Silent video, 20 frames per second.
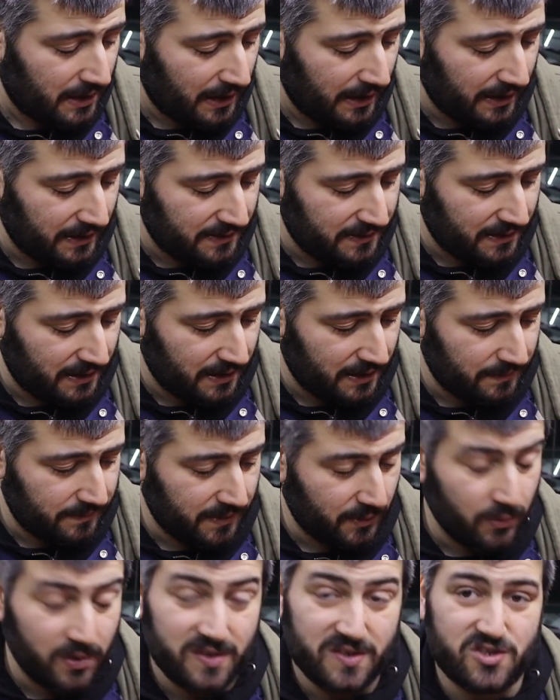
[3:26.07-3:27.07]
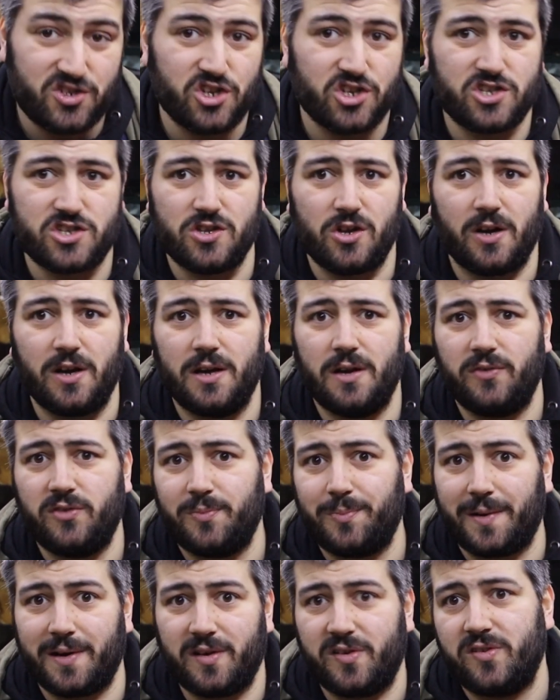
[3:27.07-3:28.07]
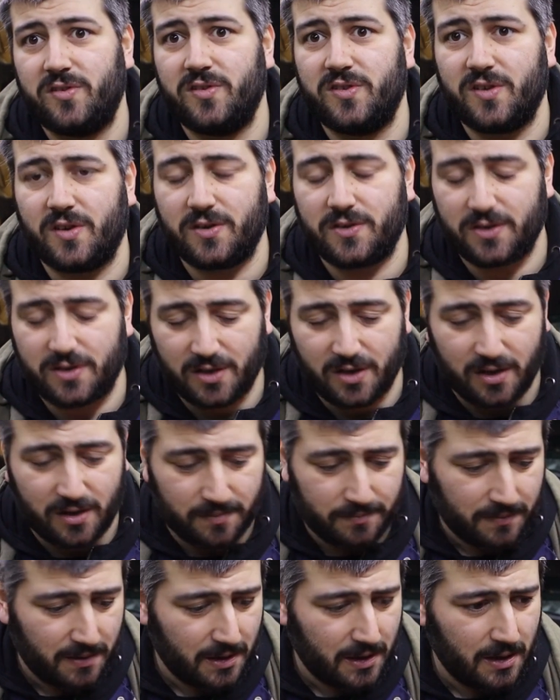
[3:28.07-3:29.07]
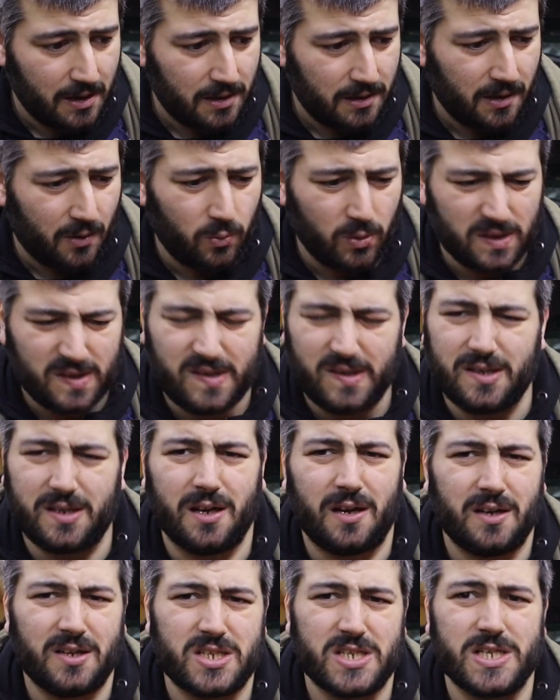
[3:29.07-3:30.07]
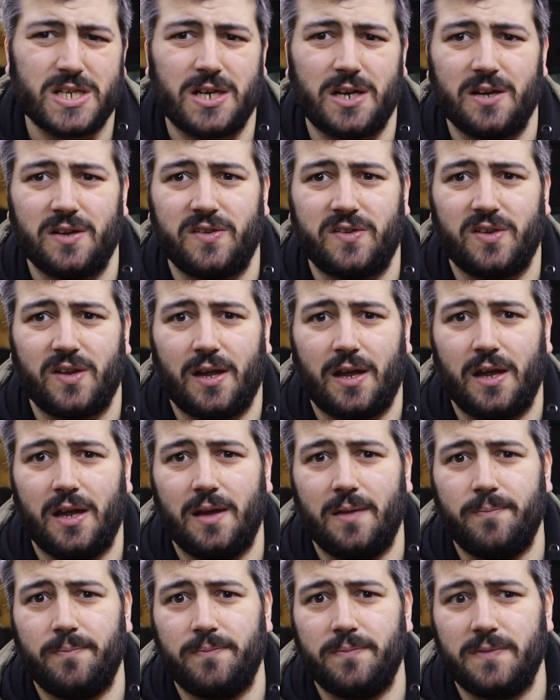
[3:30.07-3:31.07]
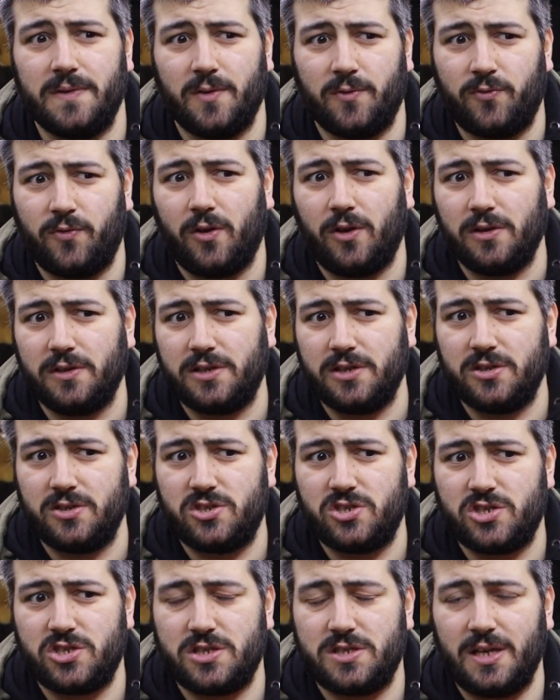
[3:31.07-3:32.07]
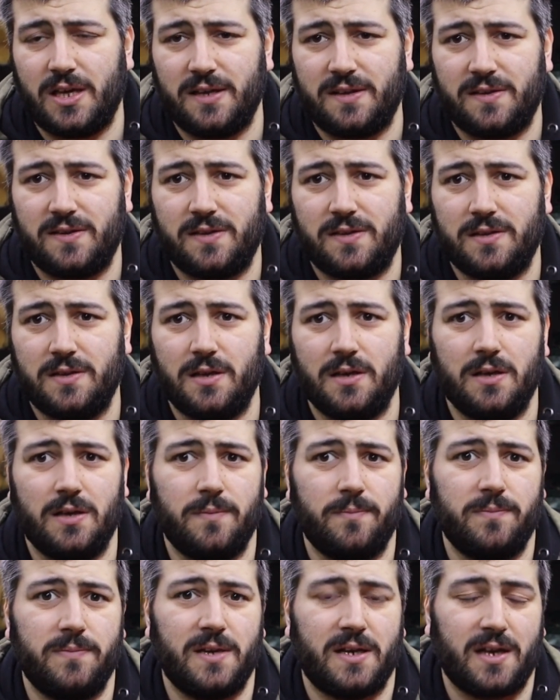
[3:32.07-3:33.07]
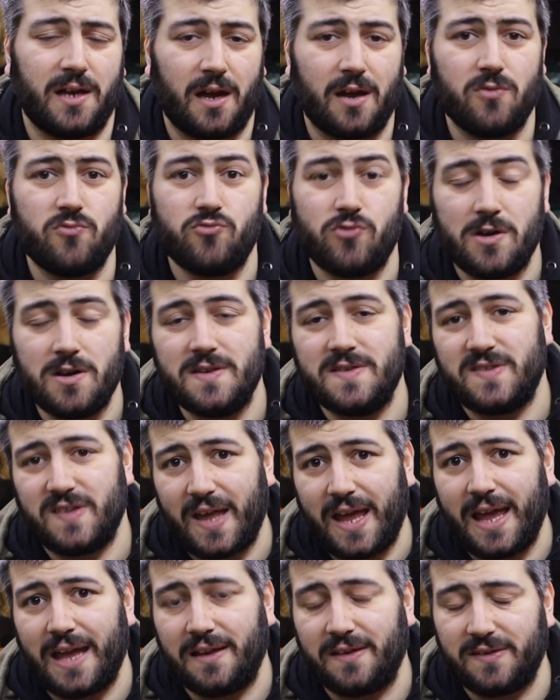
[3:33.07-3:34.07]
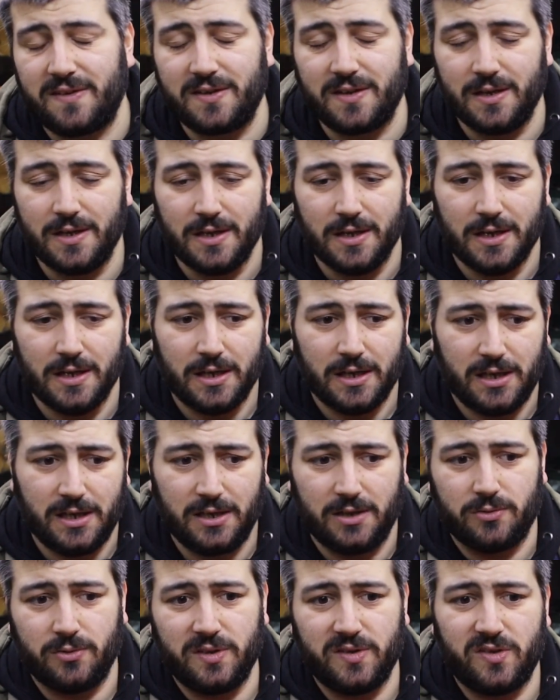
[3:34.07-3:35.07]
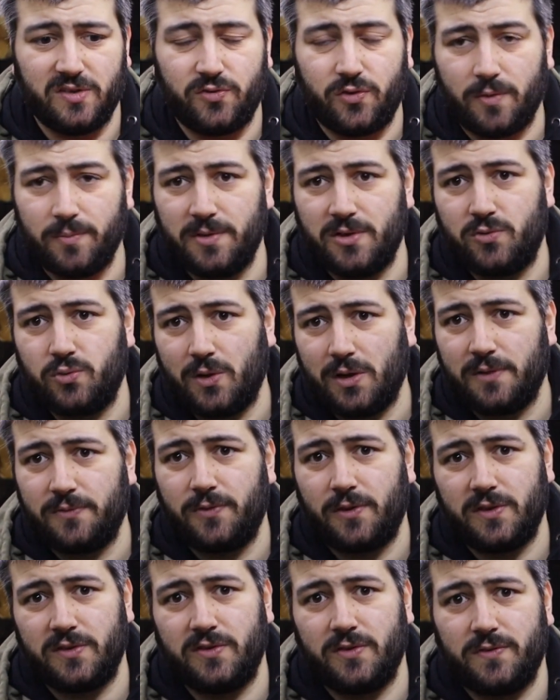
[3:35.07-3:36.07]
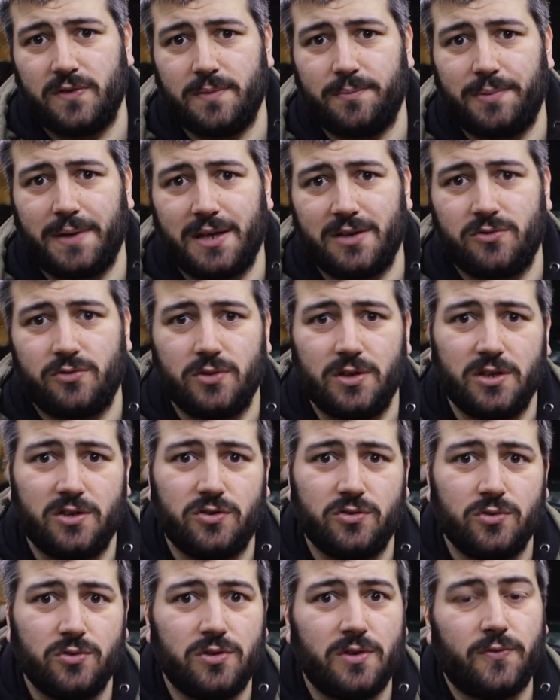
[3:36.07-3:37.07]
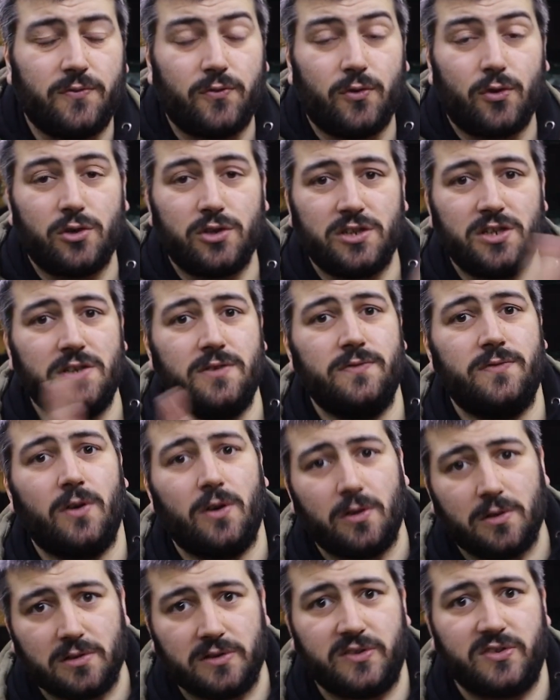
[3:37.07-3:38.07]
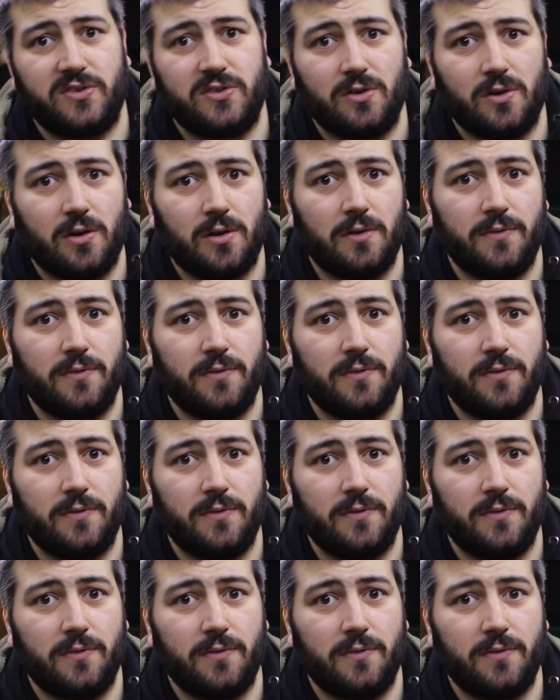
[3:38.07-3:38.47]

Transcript: And there was just not enough sparks to start the car. Now, once the car starts, the voltage that the car runs at increases from the 12 volts of the battery to the 14 volts